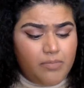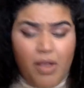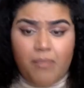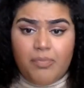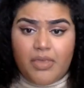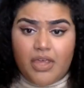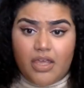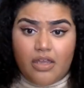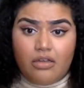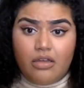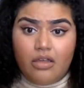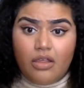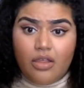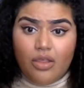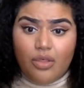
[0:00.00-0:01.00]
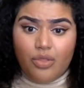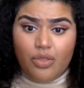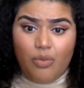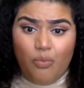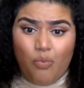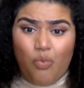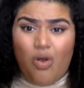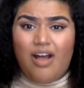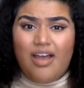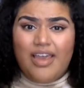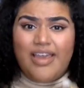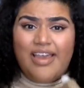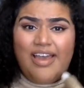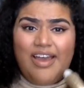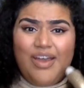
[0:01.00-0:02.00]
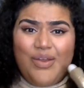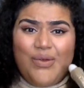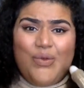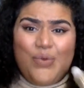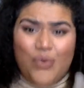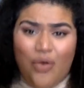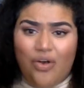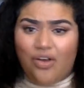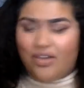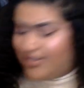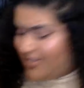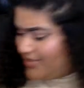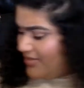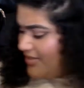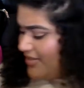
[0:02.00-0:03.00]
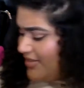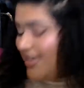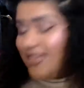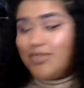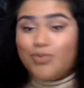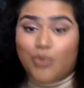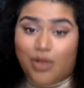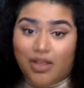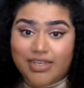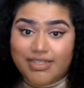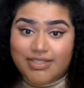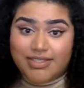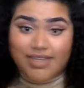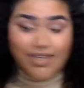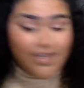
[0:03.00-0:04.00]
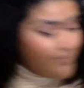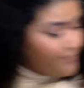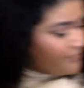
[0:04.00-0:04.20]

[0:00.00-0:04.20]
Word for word: and pumpkin, then why not? That's what I say.